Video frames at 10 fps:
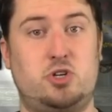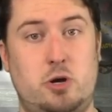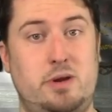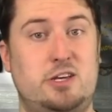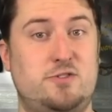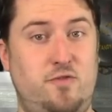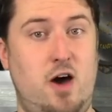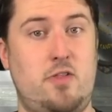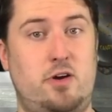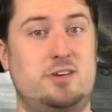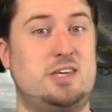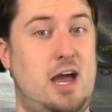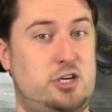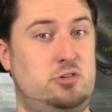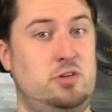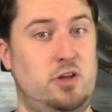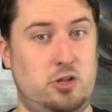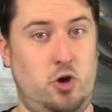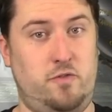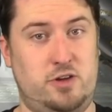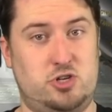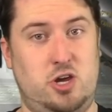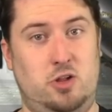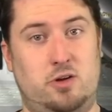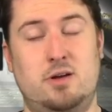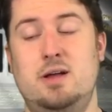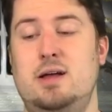McDermott, his father, is actually the clove hitch killer.